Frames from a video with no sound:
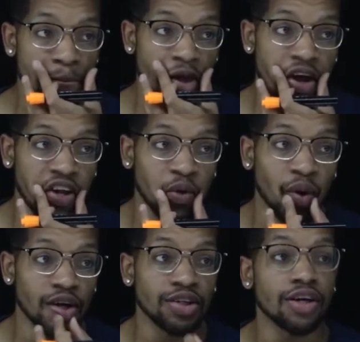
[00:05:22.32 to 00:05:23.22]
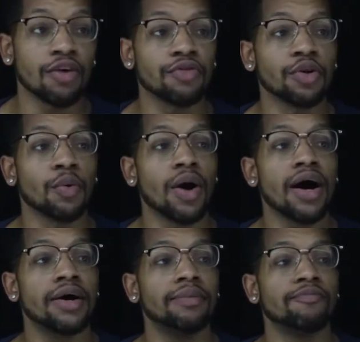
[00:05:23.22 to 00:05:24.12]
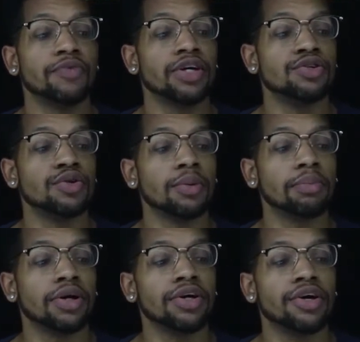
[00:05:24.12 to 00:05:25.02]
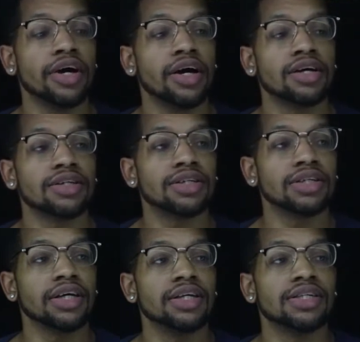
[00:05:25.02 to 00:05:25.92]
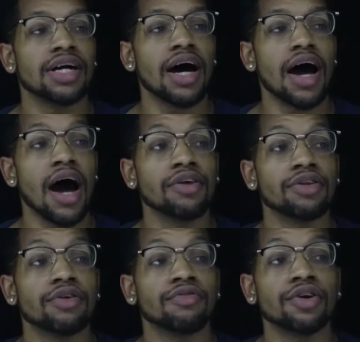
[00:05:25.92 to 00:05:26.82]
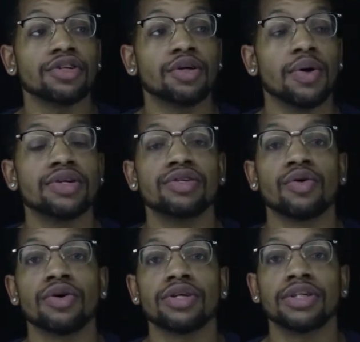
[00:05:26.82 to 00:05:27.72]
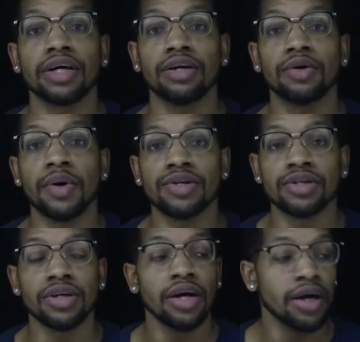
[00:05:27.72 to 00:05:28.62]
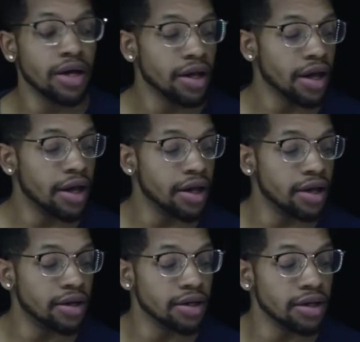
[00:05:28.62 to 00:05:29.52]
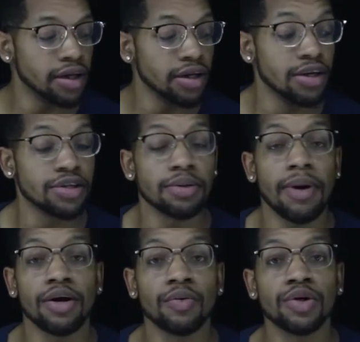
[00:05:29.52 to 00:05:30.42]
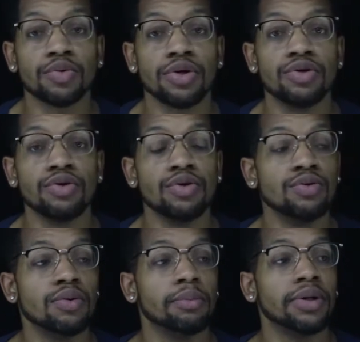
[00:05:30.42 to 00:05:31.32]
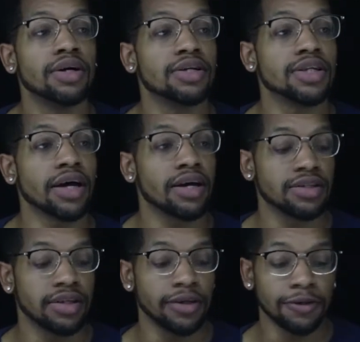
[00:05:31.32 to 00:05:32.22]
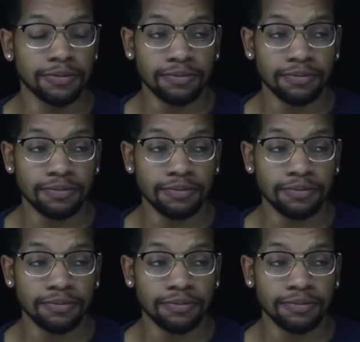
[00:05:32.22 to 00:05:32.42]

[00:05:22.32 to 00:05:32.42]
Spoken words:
And the way you solve for the y is you can plug your x into either the first equation or the second equation. And it doesn't matter which one you do, because like I said,